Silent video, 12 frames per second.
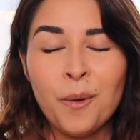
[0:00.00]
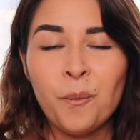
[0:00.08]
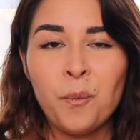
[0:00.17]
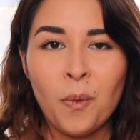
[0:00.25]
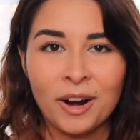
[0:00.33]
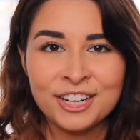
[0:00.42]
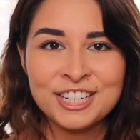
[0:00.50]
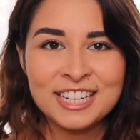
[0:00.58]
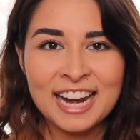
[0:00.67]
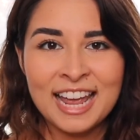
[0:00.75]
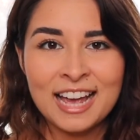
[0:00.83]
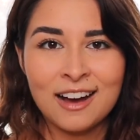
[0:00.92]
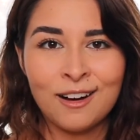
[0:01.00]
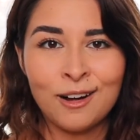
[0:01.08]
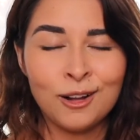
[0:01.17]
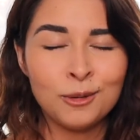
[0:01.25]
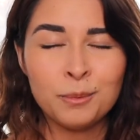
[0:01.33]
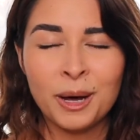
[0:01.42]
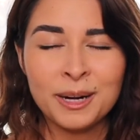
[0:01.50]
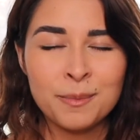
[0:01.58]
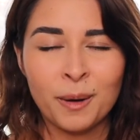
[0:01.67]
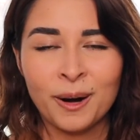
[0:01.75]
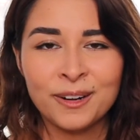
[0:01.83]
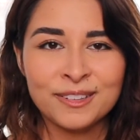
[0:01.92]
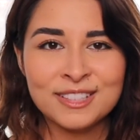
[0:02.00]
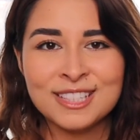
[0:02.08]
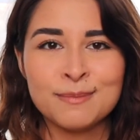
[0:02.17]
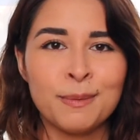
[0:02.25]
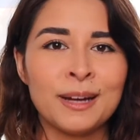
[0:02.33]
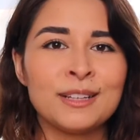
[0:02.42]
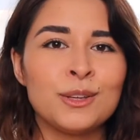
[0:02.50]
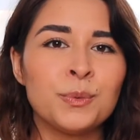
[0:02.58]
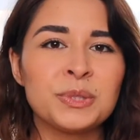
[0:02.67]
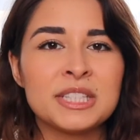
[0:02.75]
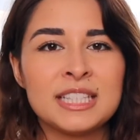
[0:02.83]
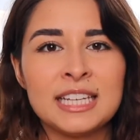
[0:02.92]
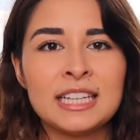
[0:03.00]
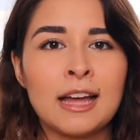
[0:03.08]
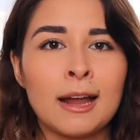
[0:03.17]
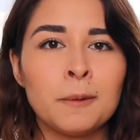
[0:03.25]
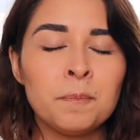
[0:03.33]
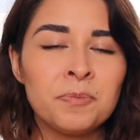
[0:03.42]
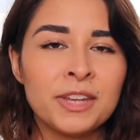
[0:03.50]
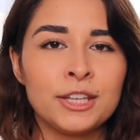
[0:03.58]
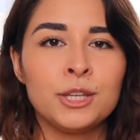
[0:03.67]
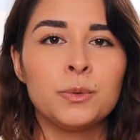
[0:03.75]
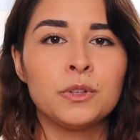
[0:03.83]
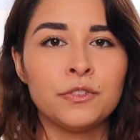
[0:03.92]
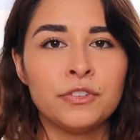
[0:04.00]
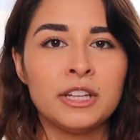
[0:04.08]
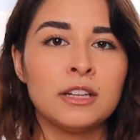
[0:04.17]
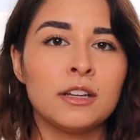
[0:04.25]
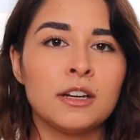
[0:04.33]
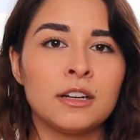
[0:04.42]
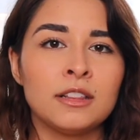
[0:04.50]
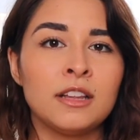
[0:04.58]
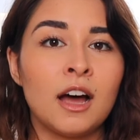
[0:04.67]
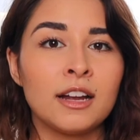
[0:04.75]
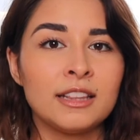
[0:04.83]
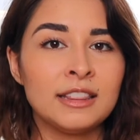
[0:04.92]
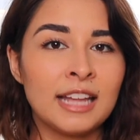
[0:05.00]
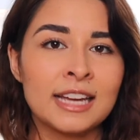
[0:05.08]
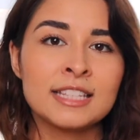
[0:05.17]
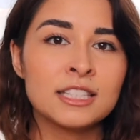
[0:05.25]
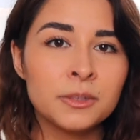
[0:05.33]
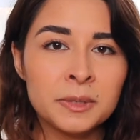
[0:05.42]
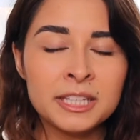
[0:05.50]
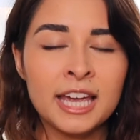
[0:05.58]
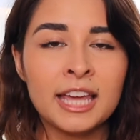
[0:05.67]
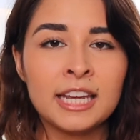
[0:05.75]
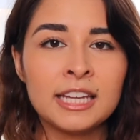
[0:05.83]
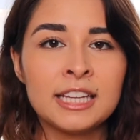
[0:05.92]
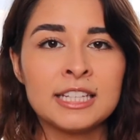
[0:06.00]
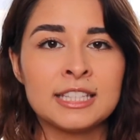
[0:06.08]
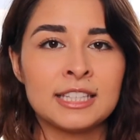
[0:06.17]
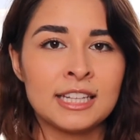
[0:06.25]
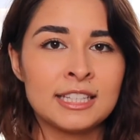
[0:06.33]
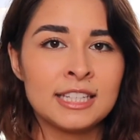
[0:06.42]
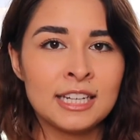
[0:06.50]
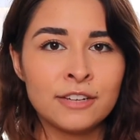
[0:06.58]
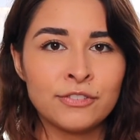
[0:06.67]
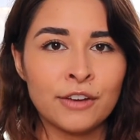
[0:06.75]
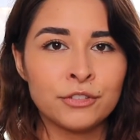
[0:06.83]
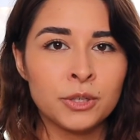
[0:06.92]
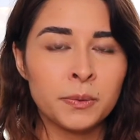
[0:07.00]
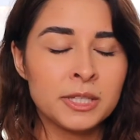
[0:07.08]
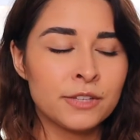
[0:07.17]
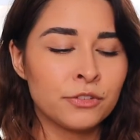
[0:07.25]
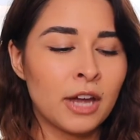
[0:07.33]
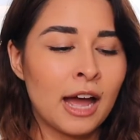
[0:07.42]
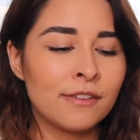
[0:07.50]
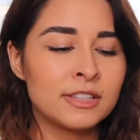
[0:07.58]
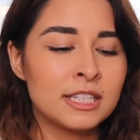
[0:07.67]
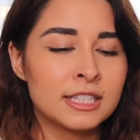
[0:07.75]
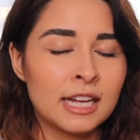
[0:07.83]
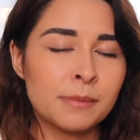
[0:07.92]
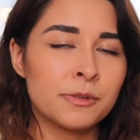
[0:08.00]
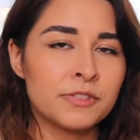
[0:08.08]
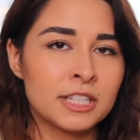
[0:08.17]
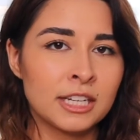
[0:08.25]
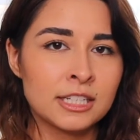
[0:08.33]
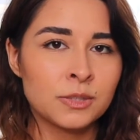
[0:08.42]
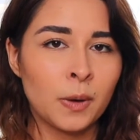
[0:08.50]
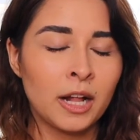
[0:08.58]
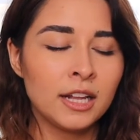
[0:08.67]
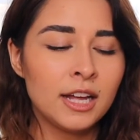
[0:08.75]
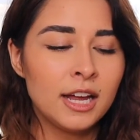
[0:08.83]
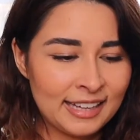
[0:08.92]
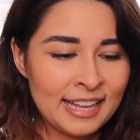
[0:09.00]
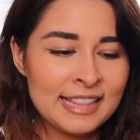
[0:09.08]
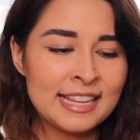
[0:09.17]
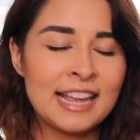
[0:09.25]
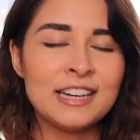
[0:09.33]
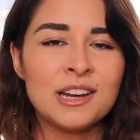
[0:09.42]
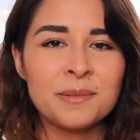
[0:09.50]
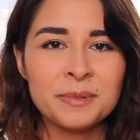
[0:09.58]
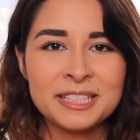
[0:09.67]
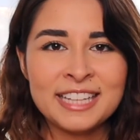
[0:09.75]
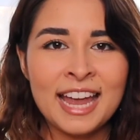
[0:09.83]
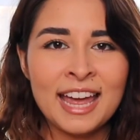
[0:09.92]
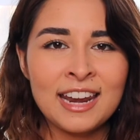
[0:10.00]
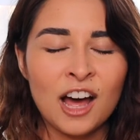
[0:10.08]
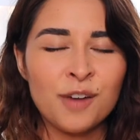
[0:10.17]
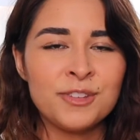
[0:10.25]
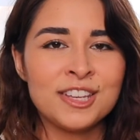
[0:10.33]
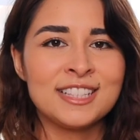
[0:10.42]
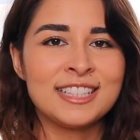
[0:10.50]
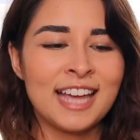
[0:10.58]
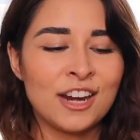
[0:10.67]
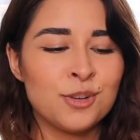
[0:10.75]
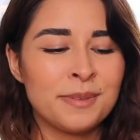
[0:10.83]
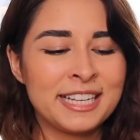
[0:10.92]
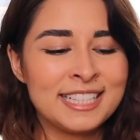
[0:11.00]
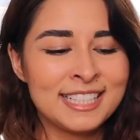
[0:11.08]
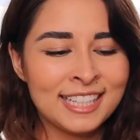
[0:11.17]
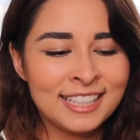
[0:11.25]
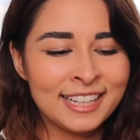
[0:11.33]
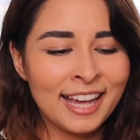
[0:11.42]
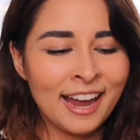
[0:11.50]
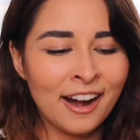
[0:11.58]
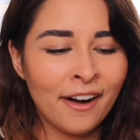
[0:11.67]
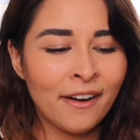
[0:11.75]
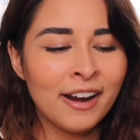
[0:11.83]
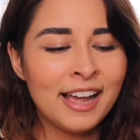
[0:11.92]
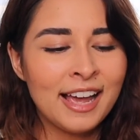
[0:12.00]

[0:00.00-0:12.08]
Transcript: washing all body parts, but you will see that you will feel a lot less irritated and sensitive afterwards if you have this type of skin as well. And then number 10, obviously I do my skincare,